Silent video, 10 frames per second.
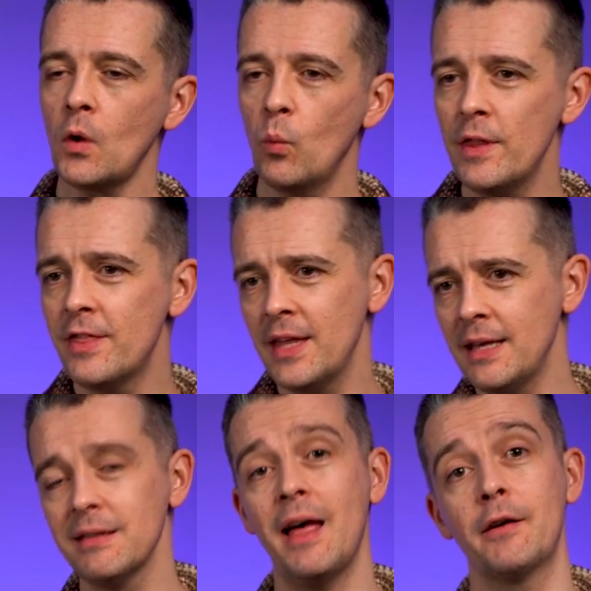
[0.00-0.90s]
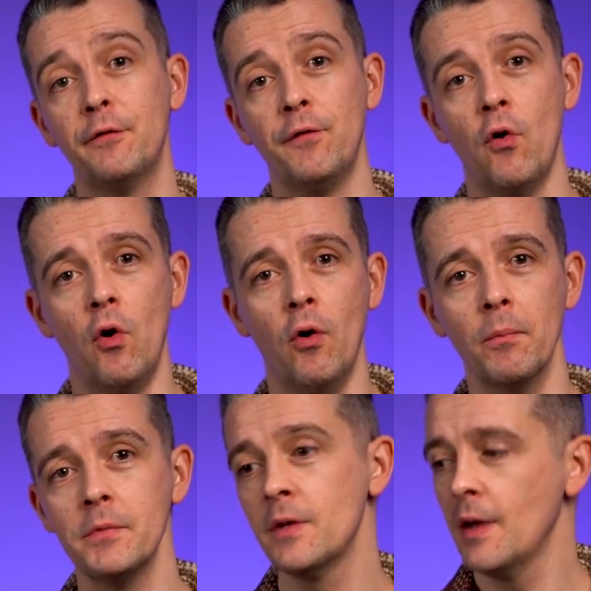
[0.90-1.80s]
With things like
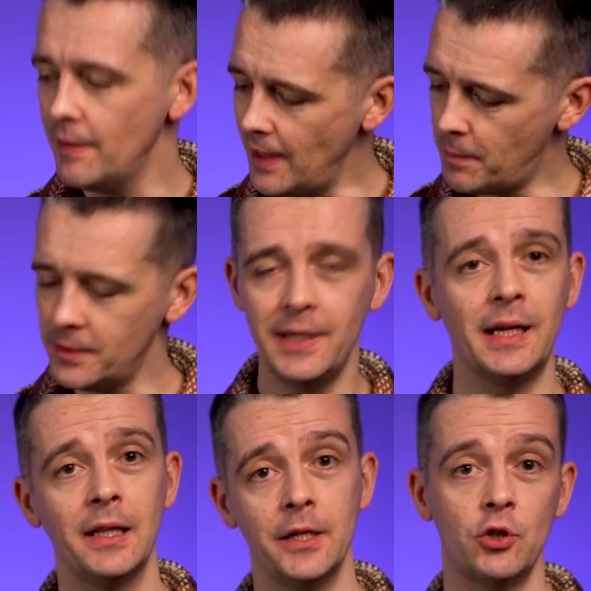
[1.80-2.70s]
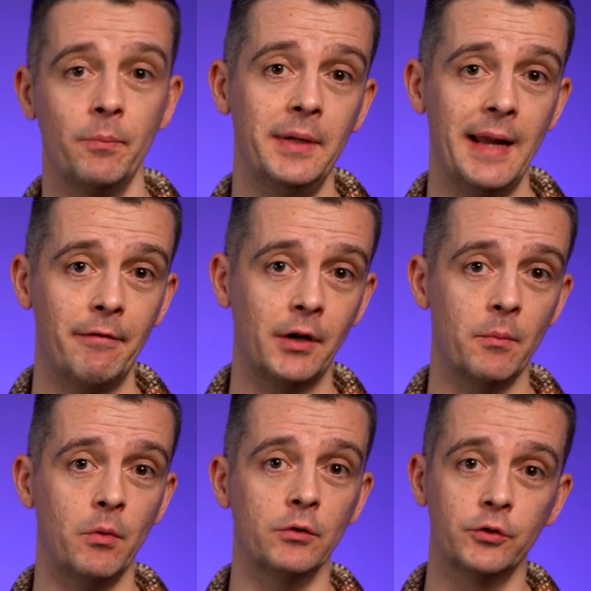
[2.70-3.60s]
forms, they particularly should be navigable.